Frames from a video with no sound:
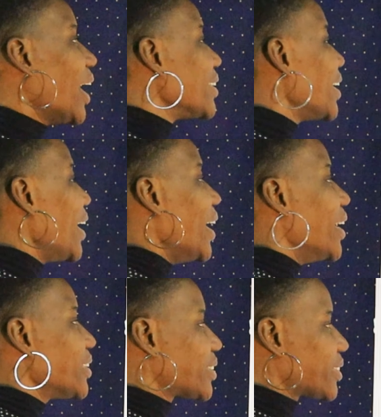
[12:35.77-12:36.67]
and
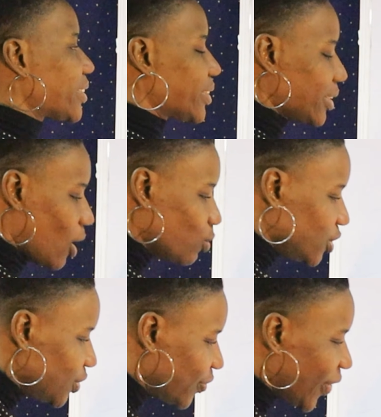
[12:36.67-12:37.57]
S, I'll
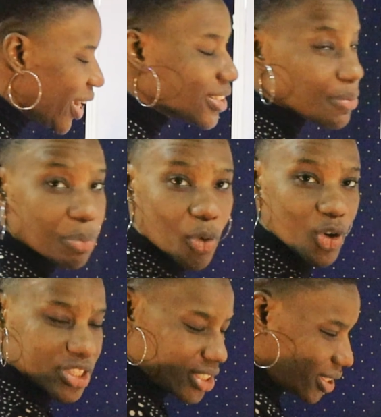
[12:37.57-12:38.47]
divide the
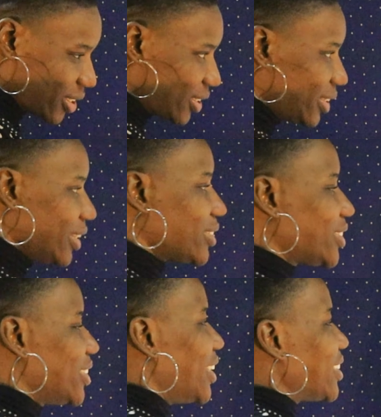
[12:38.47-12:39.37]
board.
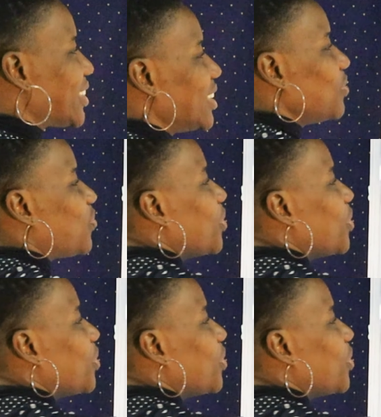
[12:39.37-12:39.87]
Let's see if